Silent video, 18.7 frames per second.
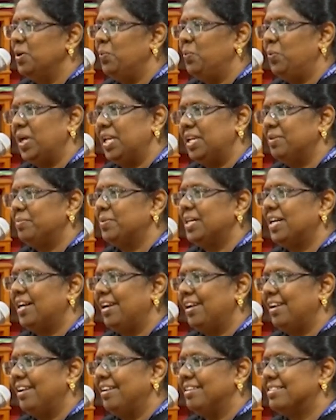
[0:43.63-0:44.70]
Whenever
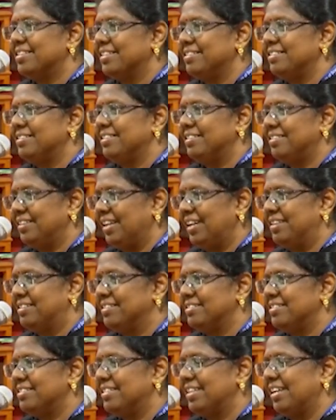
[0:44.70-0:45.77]
I enter the
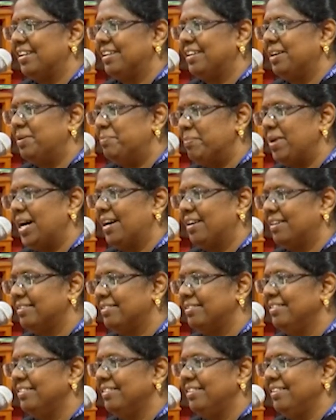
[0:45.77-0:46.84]
theaters and come back,
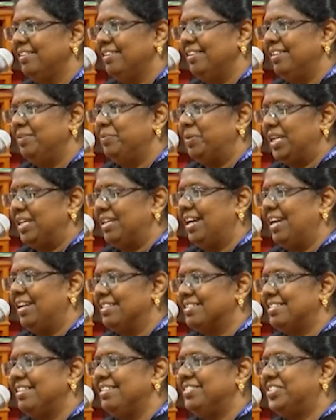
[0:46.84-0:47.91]
when
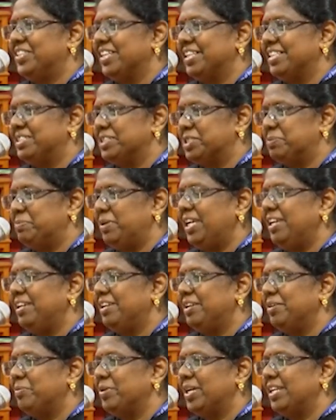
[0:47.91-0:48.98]
anesthesia it is
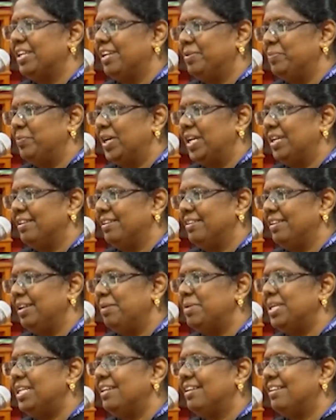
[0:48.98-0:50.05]
being given and when
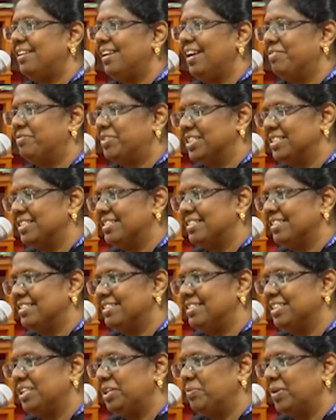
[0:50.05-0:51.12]
immediately after the
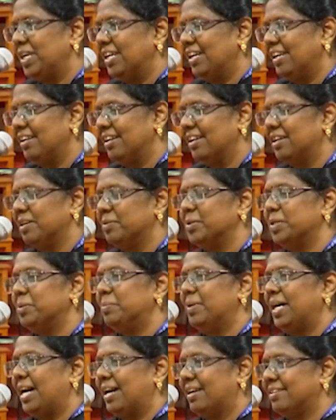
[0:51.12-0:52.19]
surgery when I recover
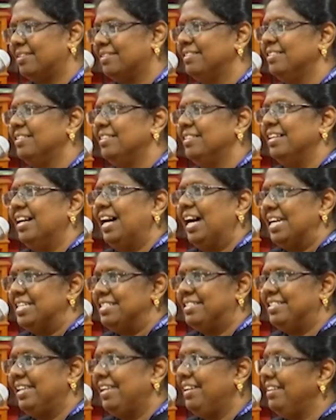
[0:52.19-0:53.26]
back, I
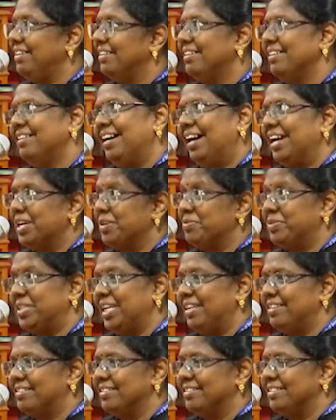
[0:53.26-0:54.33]
see, I have
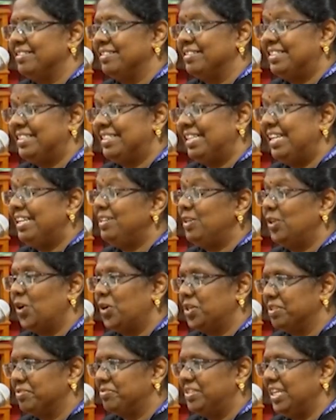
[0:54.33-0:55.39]
theater, seen
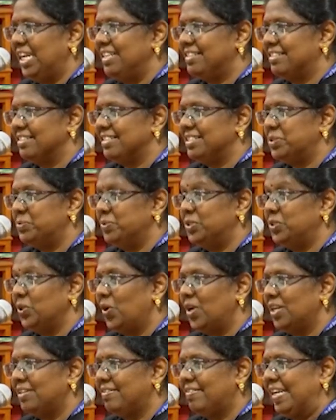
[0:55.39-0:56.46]
lot of theaters with
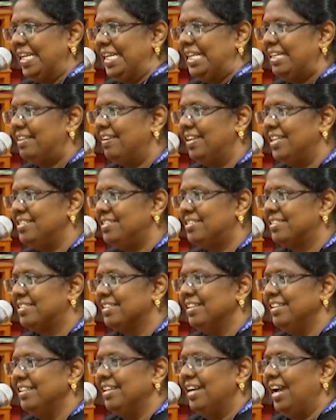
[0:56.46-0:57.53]
all greeneries
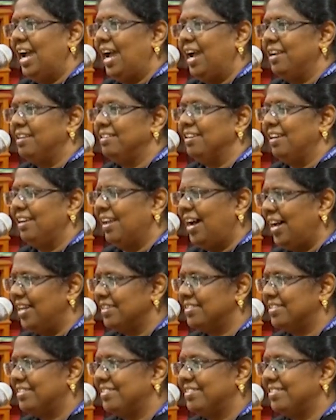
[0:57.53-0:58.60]
and the
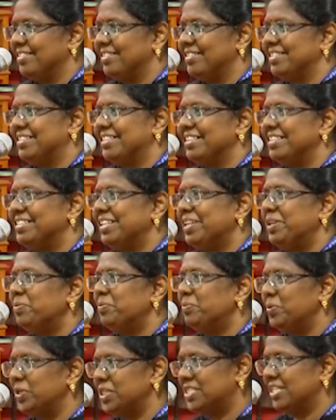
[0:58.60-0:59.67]
last uh, surgery
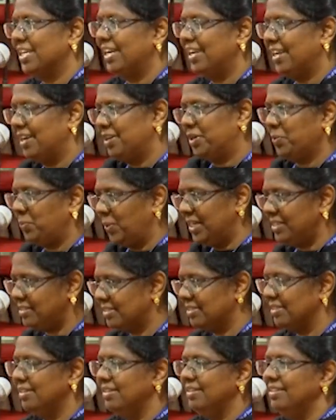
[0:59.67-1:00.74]
which I
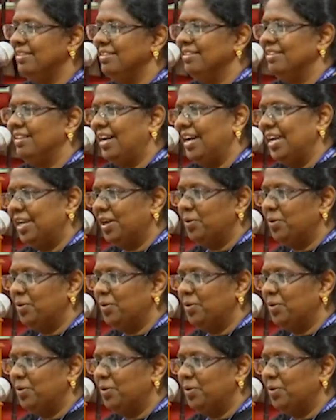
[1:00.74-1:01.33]
underwent, I